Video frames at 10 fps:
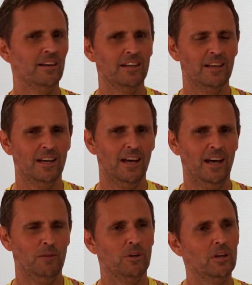Mm
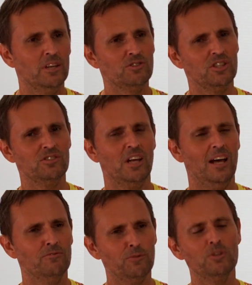-hmm. um, it's just
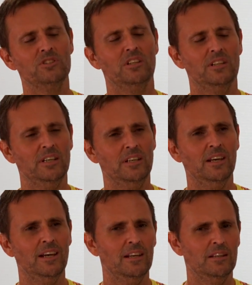unfortunately
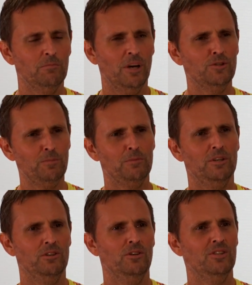that most
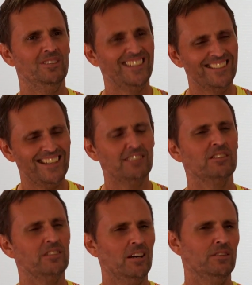people on Earth have
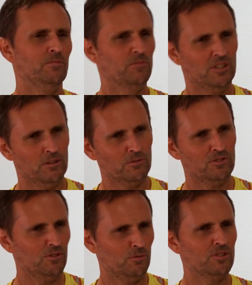desensitized themselves
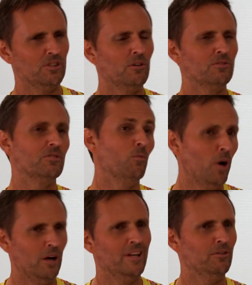to the results
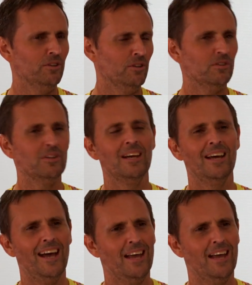while they're on Earth, yeah.